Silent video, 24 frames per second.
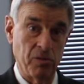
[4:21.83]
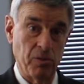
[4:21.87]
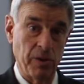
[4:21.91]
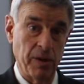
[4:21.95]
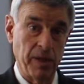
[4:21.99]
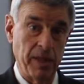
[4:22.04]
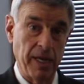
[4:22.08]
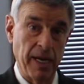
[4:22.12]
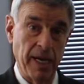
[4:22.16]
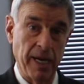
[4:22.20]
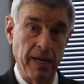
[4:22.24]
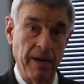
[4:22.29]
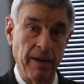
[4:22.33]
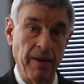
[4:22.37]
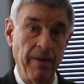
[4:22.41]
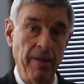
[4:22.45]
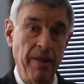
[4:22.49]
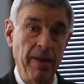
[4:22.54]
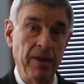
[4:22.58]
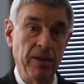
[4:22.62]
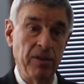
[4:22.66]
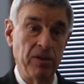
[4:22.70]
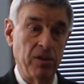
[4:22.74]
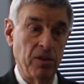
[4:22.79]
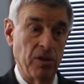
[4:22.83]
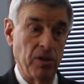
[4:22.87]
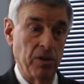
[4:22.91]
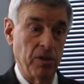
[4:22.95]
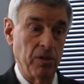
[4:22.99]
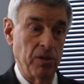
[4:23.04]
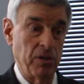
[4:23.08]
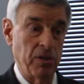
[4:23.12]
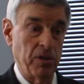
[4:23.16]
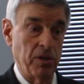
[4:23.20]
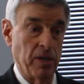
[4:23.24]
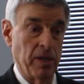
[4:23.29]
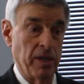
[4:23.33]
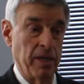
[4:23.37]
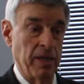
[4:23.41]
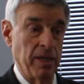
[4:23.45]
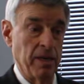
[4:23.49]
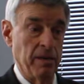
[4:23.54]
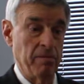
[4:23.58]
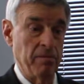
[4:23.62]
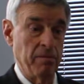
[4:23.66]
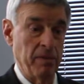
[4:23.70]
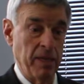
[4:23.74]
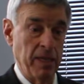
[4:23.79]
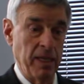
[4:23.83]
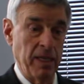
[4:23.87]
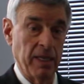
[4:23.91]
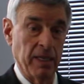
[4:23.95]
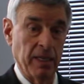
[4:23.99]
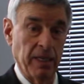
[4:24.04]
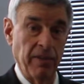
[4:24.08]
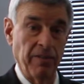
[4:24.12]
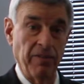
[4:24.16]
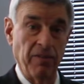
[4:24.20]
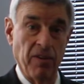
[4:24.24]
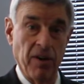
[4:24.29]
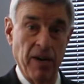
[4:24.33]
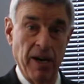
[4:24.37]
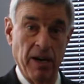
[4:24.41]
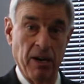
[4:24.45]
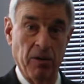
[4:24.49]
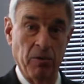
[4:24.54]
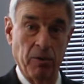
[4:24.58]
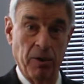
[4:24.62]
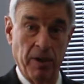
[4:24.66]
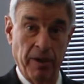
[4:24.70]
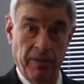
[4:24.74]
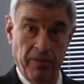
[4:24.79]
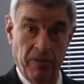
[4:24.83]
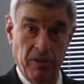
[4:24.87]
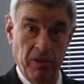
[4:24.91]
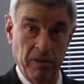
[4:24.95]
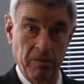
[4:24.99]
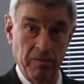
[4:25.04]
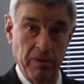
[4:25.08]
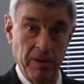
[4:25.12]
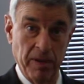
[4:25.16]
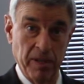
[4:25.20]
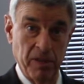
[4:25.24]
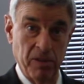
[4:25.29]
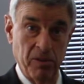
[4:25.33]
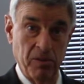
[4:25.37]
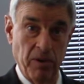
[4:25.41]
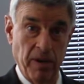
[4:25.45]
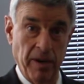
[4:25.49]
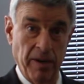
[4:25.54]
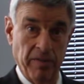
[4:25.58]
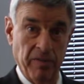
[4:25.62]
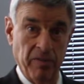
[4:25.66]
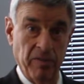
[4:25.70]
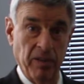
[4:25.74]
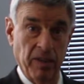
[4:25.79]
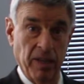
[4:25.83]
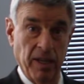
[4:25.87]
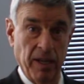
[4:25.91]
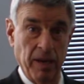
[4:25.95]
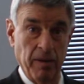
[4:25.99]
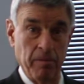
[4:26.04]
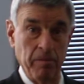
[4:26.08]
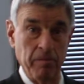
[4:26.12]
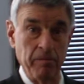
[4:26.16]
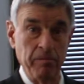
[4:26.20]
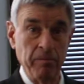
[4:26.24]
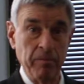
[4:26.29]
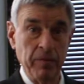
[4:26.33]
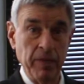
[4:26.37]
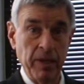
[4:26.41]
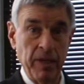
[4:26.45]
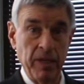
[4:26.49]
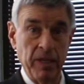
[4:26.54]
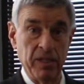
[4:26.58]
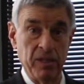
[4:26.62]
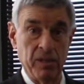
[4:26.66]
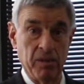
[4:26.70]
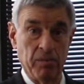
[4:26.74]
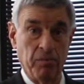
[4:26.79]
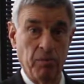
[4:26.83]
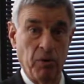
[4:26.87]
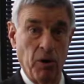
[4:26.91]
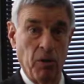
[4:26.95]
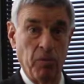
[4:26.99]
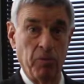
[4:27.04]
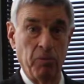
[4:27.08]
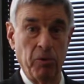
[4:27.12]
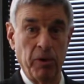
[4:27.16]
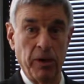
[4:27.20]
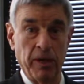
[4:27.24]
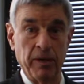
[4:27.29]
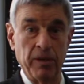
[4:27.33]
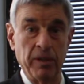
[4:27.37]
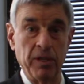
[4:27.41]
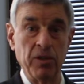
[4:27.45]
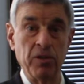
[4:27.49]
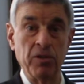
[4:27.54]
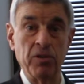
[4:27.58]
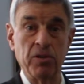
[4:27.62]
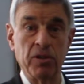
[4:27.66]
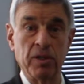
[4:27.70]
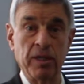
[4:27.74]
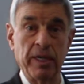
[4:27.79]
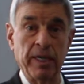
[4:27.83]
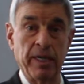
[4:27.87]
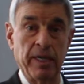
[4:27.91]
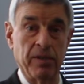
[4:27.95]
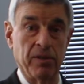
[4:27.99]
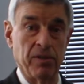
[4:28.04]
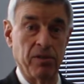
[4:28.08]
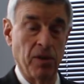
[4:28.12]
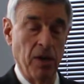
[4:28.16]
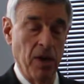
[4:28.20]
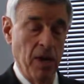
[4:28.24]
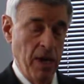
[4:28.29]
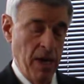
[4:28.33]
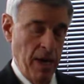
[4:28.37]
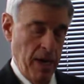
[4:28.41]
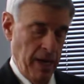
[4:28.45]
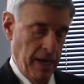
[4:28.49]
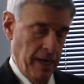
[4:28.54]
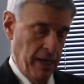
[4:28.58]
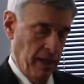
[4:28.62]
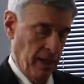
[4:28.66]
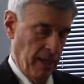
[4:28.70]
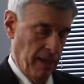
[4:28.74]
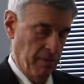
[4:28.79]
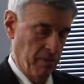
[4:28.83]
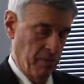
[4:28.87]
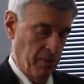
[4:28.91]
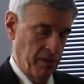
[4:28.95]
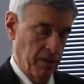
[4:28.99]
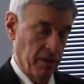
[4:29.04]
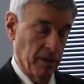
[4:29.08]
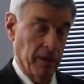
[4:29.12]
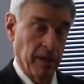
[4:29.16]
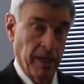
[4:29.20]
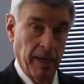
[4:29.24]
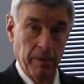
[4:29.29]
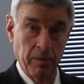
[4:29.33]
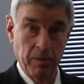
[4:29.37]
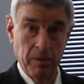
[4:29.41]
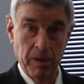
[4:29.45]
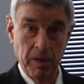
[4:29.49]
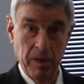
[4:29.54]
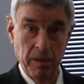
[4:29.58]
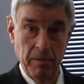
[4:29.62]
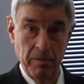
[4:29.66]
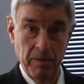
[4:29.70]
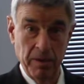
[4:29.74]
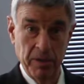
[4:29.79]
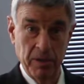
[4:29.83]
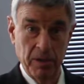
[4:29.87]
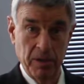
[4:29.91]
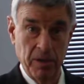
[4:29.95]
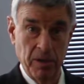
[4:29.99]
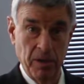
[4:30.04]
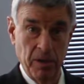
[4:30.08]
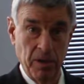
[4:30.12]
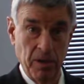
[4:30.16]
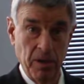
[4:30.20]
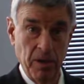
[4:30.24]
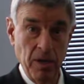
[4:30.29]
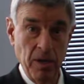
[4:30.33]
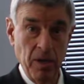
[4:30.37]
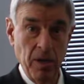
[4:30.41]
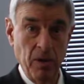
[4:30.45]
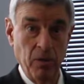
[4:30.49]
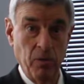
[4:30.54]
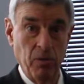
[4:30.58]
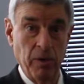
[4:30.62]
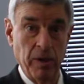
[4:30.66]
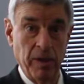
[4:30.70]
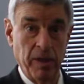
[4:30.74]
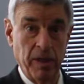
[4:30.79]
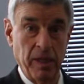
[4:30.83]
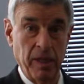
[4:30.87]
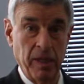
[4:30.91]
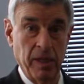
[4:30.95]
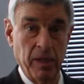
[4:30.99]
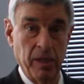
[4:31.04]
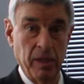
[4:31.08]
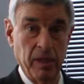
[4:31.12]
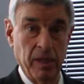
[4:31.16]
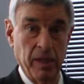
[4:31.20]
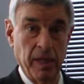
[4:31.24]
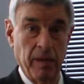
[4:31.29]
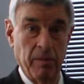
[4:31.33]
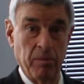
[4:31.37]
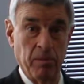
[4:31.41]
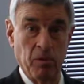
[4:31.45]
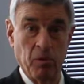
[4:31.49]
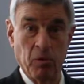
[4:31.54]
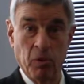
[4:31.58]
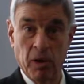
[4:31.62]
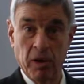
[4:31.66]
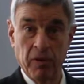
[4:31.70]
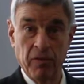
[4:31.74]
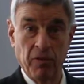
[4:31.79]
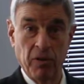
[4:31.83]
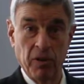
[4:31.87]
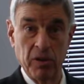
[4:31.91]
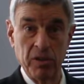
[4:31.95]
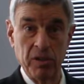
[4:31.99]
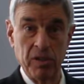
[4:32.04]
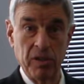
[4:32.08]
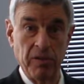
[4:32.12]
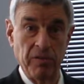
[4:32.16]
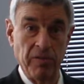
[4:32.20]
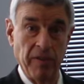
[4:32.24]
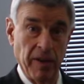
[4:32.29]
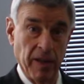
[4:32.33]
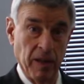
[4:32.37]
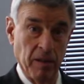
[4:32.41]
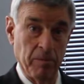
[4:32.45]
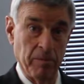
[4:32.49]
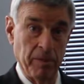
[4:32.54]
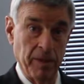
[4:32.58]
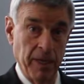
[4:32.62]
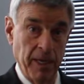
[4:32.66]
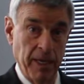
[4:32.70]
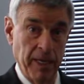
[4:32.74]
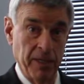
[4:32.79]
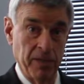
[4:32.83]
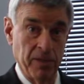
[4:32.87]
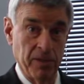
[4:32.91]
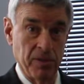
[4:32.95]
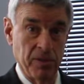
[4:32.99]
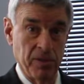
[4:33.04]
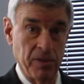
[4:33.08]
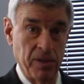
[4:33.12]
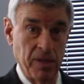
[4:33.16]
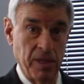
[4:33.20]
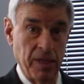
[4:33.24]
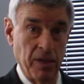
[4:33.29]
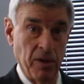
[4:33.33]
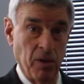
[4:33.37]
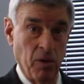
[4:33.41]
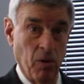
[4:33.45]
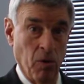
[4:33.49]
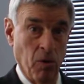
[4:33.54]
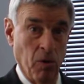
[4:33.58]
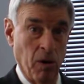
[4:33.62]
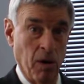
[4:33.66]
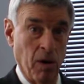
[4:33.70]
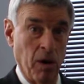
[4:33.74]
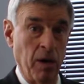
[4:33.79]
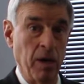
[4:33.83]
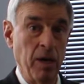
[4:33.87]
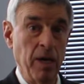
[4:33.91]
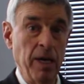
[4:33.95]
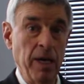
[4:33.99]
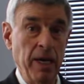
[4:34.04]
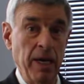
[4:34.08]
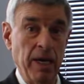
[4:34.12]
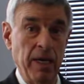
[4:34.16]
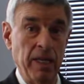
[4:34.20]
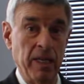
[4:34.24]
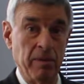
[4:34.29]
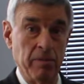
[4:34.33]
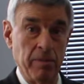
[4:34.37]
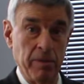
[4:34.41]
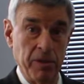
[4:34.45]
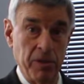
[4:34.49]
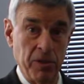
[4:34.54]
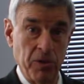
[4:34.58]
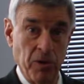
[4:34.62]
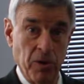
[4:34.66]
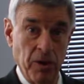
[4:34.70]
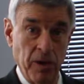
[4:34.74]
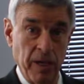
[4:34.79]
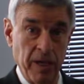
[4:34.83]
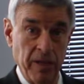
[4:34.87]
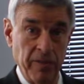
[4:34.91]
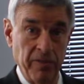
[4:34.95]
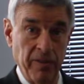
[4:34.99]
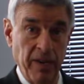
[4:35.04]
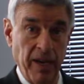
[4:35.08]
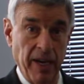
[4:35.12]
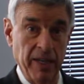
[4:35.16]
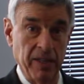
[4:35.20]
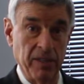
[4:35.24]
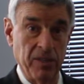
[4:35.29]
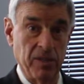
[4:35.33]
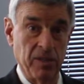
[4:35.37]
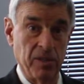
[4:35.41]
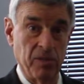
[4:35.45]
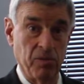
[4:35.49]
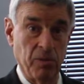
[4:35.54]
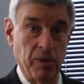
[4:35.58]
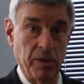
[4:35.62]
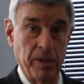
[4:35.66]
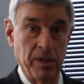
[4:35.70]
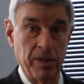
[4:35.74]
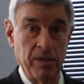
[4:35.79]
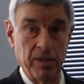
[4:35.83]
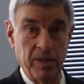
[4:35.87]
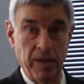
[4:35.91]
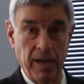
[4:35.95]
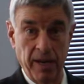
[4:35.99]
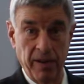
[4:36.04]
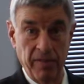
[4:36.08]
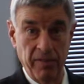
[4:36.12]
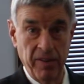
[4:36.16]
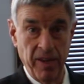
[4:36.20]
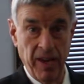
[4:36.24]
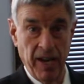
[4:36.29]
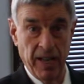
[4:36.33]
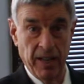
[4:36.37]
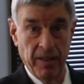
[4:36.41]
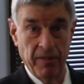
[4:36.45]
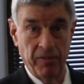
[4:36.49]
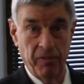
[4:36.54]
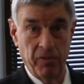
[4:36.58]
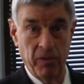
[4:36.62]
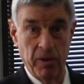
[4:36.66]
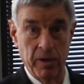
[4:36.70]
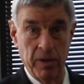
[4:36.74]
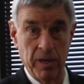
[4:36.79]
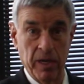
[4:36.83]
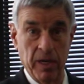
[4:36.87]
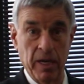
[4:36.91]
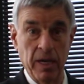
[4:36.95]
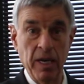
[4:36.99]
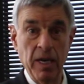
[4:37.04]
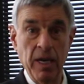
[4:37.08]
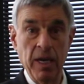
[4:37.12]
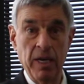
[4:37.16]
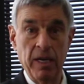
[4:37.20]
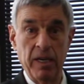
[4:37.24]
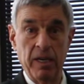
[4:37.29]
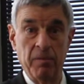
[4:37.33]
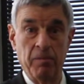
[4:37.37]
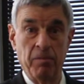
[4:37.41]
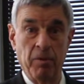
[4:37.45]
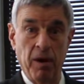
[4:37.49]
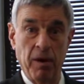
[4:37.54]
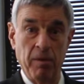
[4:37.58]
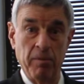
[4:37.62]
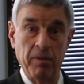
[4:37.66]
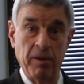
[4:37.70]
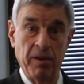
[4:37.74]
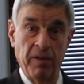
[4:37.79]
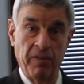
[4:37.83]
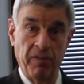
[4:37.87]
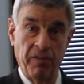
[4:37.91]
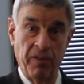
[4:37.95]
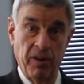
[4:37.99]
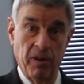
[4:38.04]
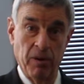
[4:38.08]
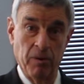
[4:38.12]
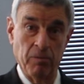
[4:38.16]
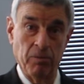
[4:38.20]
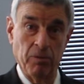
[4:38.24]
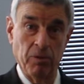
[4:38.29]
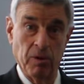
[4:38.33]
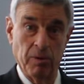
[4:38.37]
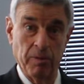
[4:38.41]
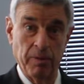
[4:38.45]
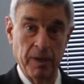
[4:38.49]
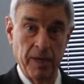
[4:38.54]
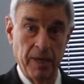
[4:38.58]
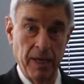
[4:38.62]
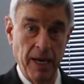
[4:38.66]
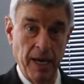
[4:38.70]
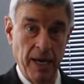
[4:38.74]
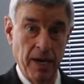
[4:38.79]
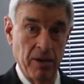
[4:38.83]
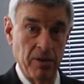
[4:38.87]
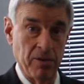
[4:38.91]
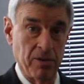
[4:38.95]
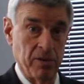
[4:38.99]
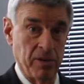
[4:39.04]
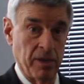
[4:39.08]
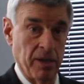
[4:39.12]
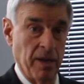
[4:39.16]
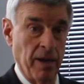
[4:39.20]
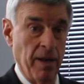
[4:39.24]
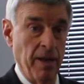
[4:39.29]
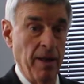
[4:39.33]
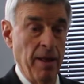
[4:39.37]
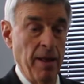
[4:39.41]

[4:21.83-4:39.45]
with that, so you should immediately file whatever administrative claim is appropriate. Usually it's a claim with the Labor Commissioner, with the Labor Workforce Development Agency, or in the majority of cases with the State of California Department of Fair Employment and Housing.